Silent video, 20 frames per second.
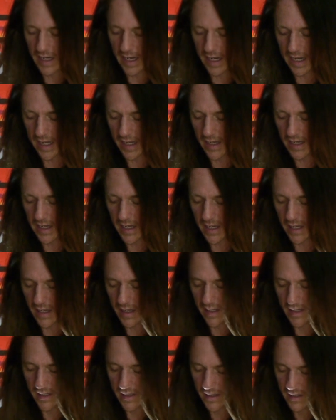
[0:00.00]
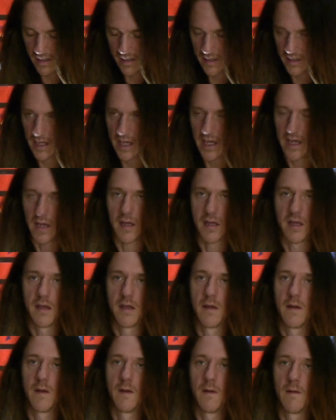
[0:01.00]
And yeah,
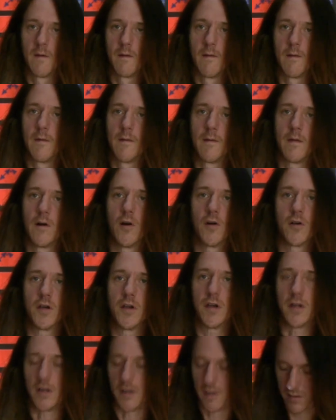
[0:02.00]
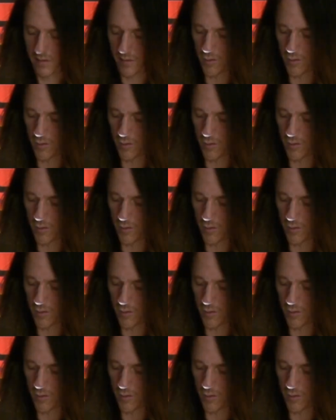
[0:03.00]
all good.